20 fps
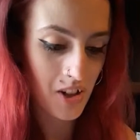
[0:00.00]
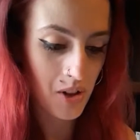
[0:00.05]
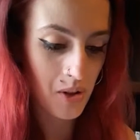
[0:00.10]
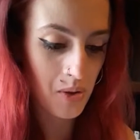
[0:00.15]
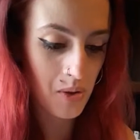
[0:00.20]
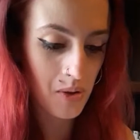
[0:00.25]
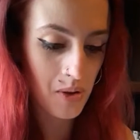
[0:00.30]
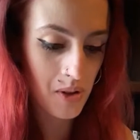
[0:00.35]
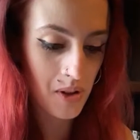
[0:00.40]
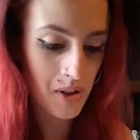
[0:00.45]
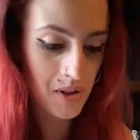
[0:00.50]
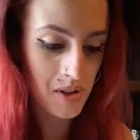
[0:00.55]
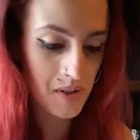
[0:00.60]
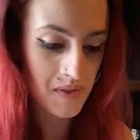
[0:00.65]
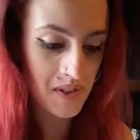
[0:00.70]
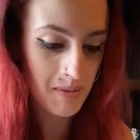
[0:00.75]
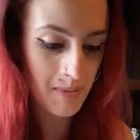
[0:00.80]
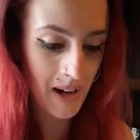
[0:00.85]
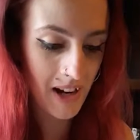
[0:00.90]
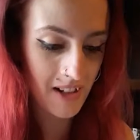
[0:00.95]
Horror
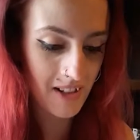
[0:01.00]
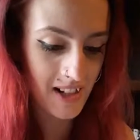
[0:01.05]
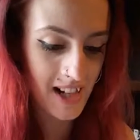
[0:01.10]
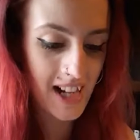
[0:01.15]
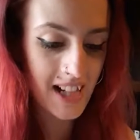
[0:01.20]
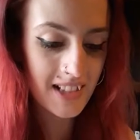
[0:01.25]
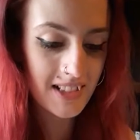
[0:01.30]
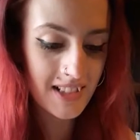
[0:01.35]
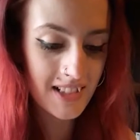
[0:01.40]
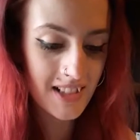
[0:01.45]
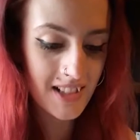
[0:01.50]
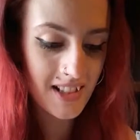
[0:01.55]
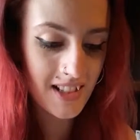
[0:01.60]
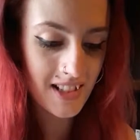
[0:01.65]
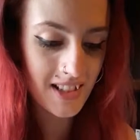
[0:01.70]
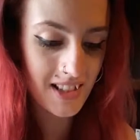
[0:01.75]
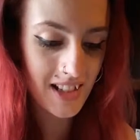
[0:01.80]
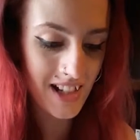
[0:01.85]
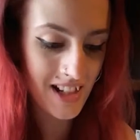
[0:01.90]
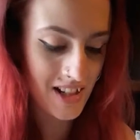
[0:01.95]
of Spider Island,
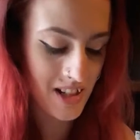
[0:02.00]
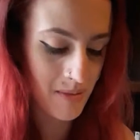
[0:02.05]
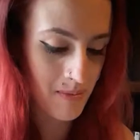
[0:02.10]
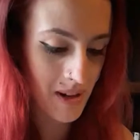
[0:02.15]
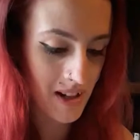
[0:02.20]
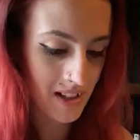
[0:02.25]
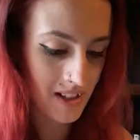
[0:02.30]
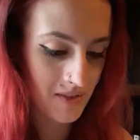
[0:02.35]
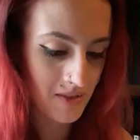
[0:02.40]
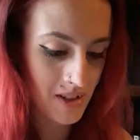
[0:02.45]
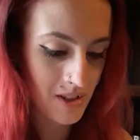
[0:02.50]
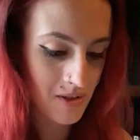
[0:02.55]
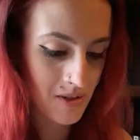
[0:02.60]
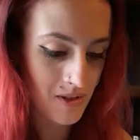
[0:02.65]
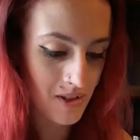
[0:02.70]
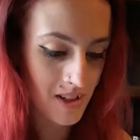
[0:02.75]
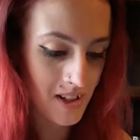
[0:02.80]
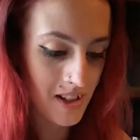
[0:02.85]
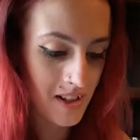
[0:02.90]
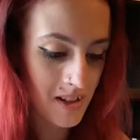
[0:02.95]
The Hunchback of
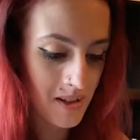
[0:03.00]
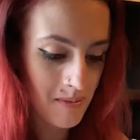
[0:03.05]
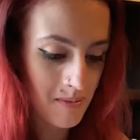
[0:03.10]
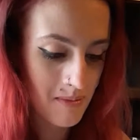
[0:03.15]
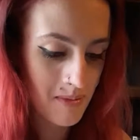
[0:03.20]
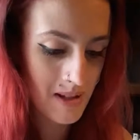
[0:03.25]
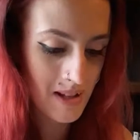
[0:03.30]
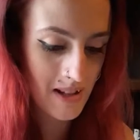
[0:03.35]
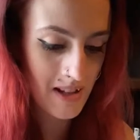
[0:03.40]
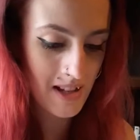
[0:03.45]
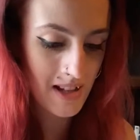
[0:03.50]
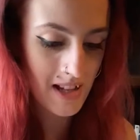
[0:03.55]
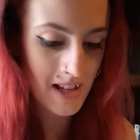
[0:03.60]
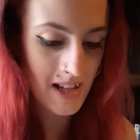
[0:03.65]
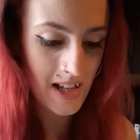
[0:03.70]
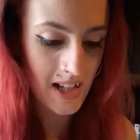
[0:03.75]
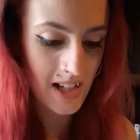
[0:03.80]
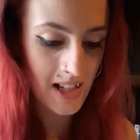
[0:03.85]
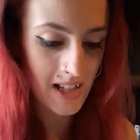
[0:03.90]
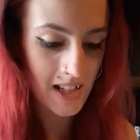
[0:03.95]
Notre Dame,
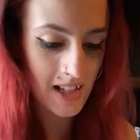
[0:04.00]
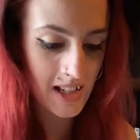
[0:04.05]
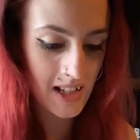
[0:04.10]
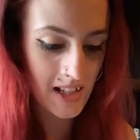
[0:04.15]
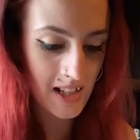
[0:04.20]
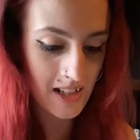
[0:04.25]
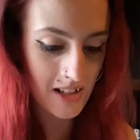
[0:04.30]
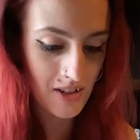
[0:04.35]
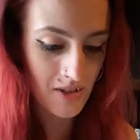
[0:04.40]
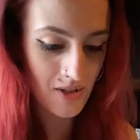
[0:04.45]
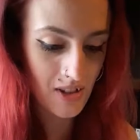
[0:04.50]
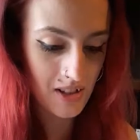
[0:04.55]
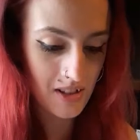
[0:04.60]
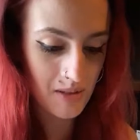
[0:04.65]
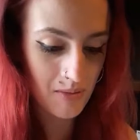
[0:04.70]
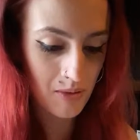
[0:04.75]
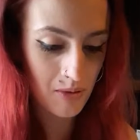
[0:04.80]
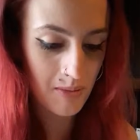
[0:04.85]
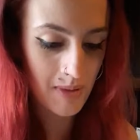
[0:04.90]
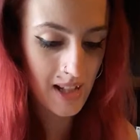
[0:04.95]

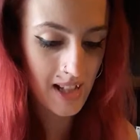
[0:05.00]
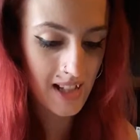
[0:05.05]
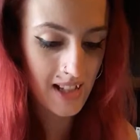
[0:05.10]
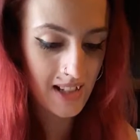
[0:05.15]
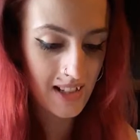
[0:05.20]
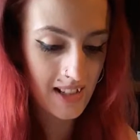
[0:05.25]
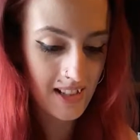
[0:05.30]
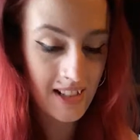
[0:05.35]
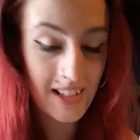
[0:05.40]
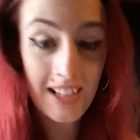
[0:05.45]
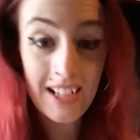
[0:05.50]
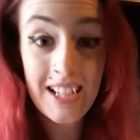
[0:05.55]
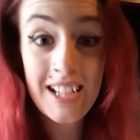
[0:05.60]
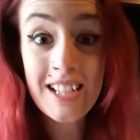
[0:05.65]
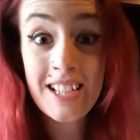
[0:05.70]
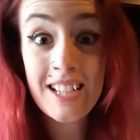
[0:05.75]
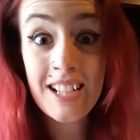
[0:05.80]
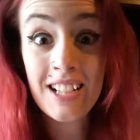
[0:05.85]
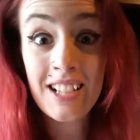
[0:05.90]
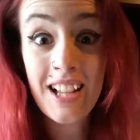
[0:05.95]
Indestructible Man,
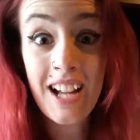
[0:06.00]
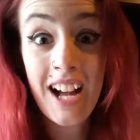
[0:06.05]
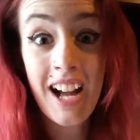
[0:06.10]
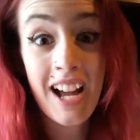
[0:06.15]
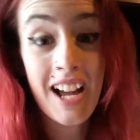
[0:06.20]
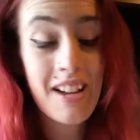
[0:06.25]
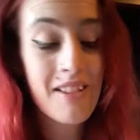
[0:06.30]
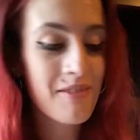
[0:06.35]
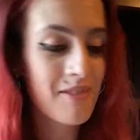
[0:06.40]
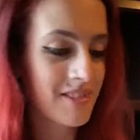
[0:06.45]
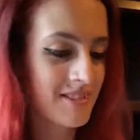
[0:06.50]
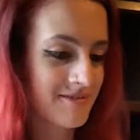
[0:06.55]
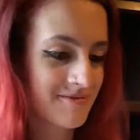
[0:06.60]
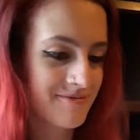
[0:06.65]
It's Alive,